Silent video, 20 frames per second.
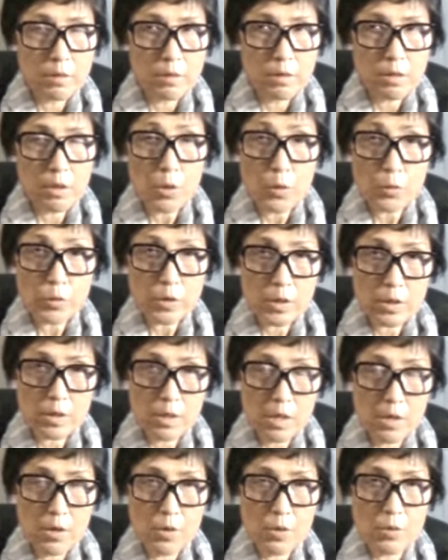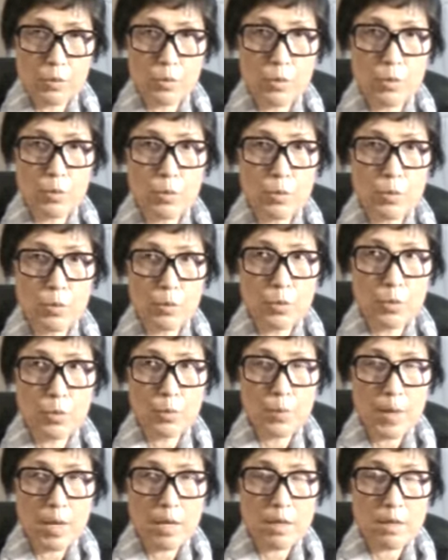host cell to
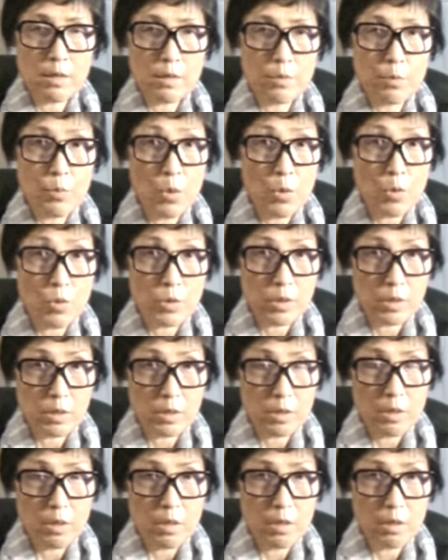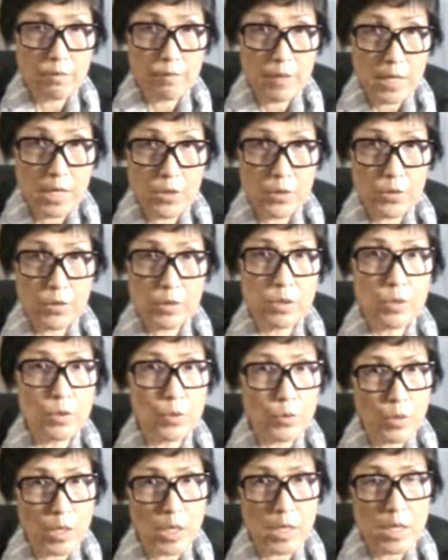make more virus to
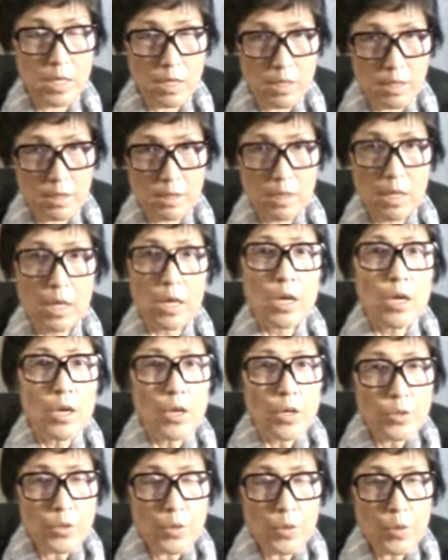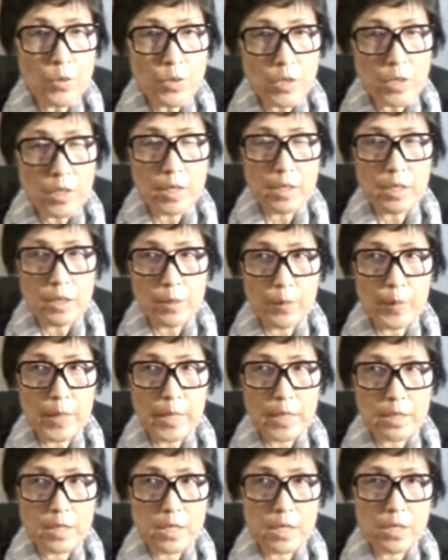release. Usually, the
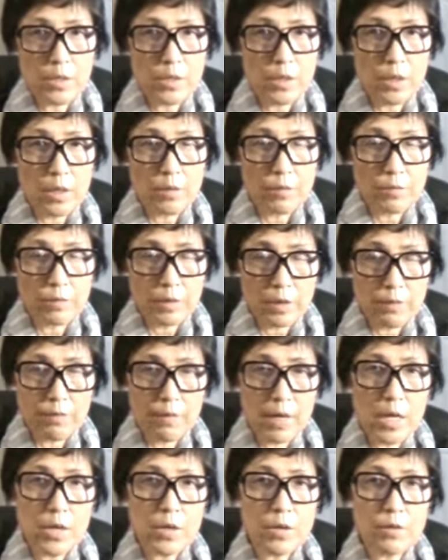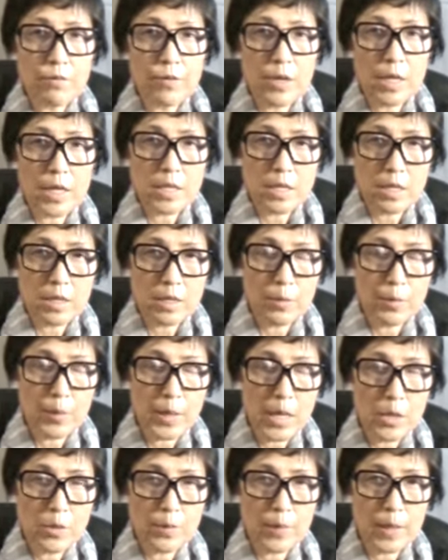viral infection
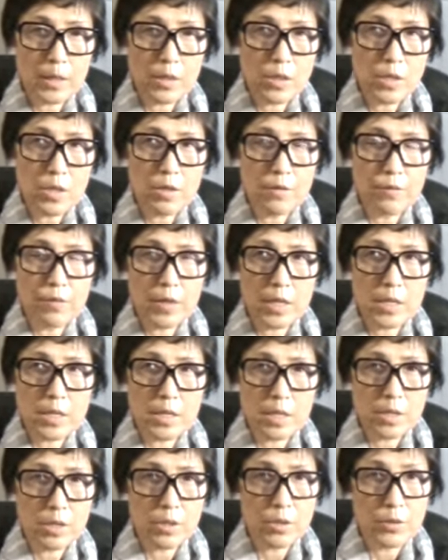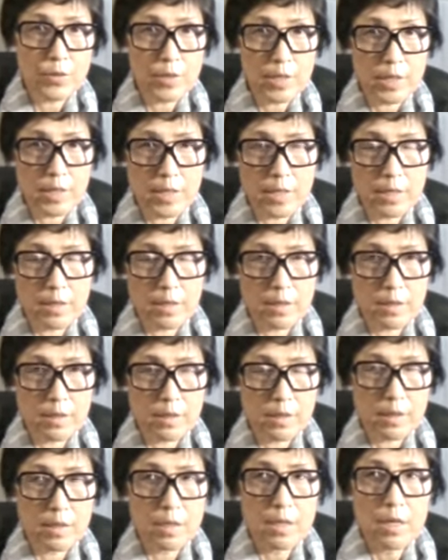compared to bacterial infection is
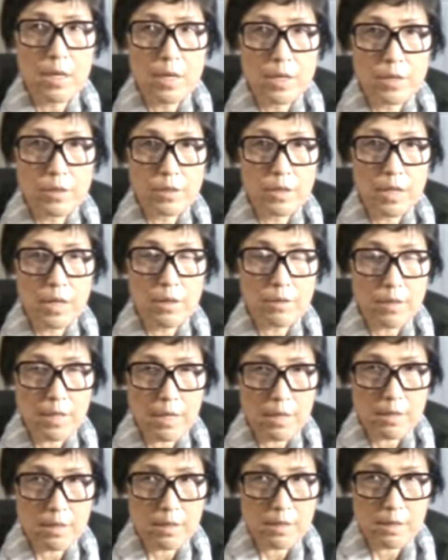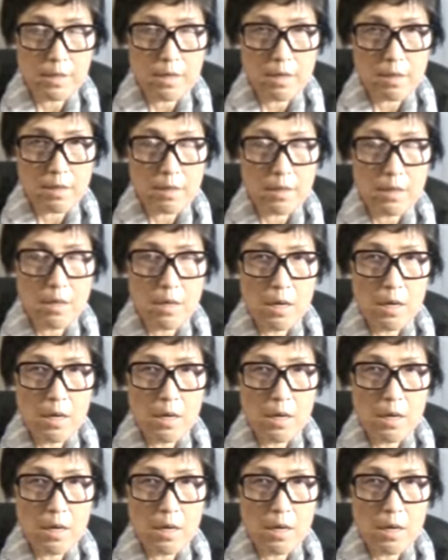localized, not that sick.